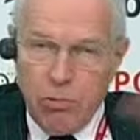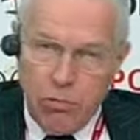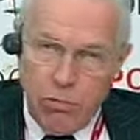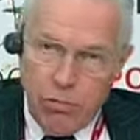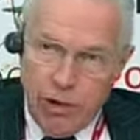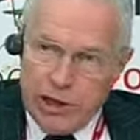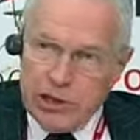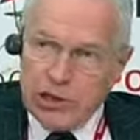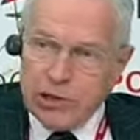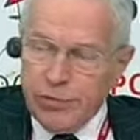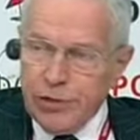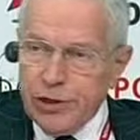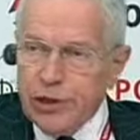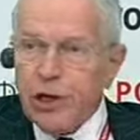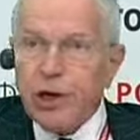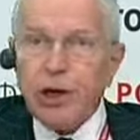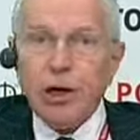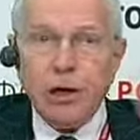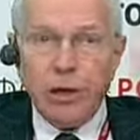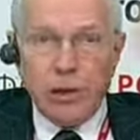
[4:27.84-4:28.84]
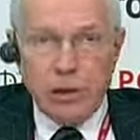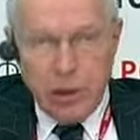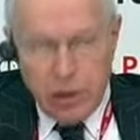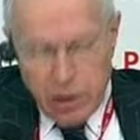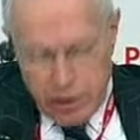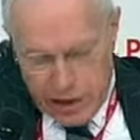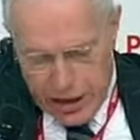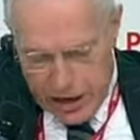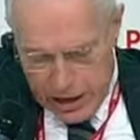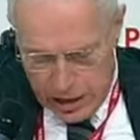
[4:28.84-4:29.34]
rates of return,
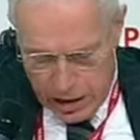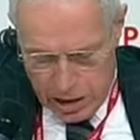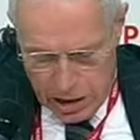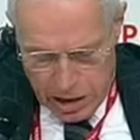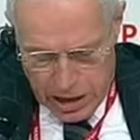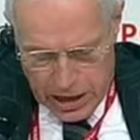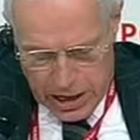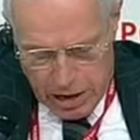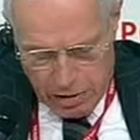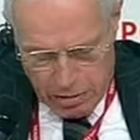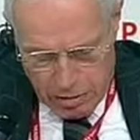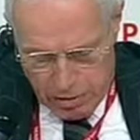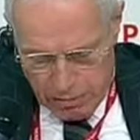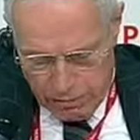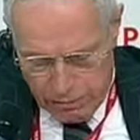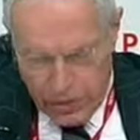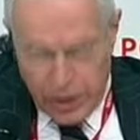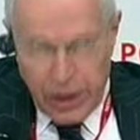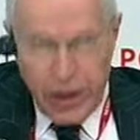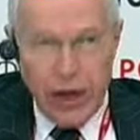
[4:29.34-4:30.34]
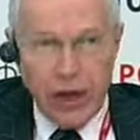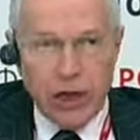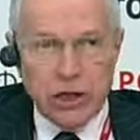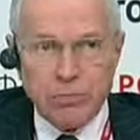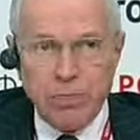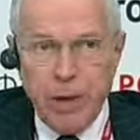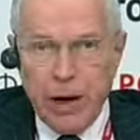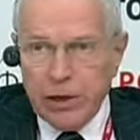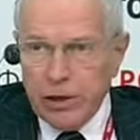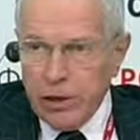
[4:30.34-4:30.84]
taking account of the
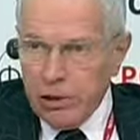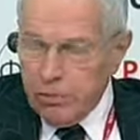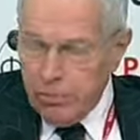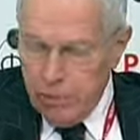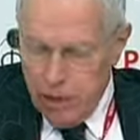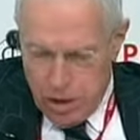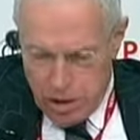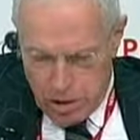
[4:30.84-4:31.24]
expected